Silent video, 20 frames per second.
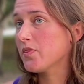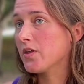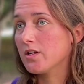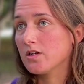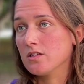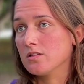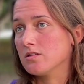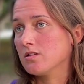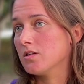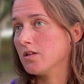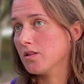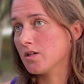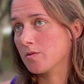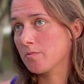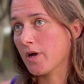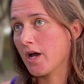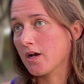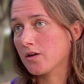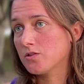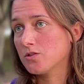that isn't in their
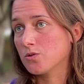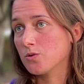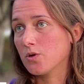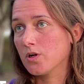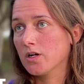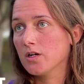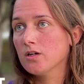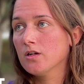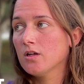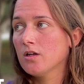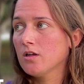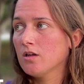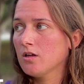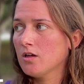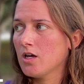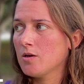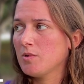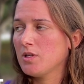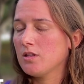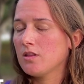back door.
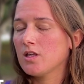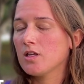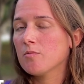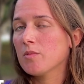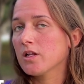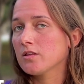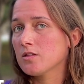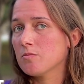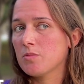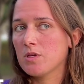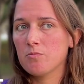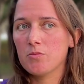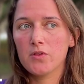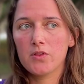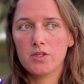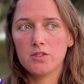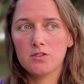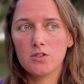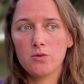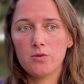I mean, think about the
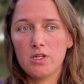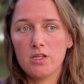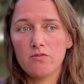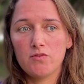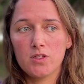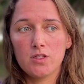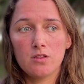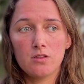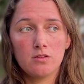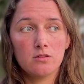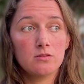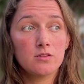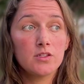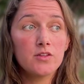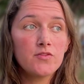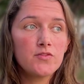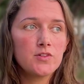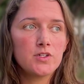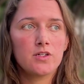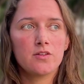people that don't even
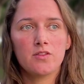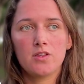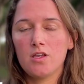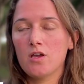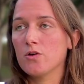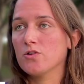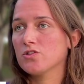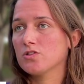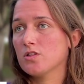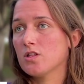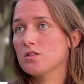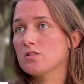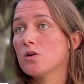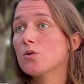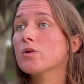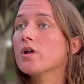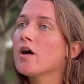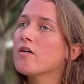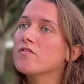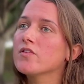live near the ocean, that
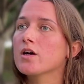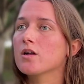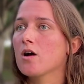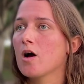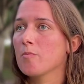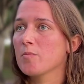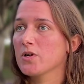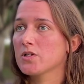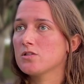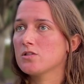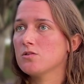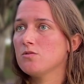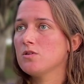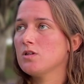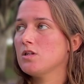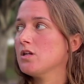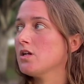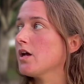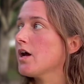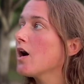don't have that
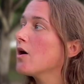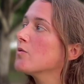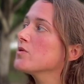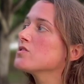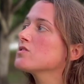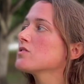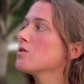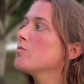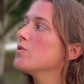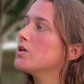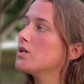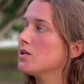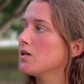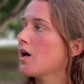opportunity. How is someone in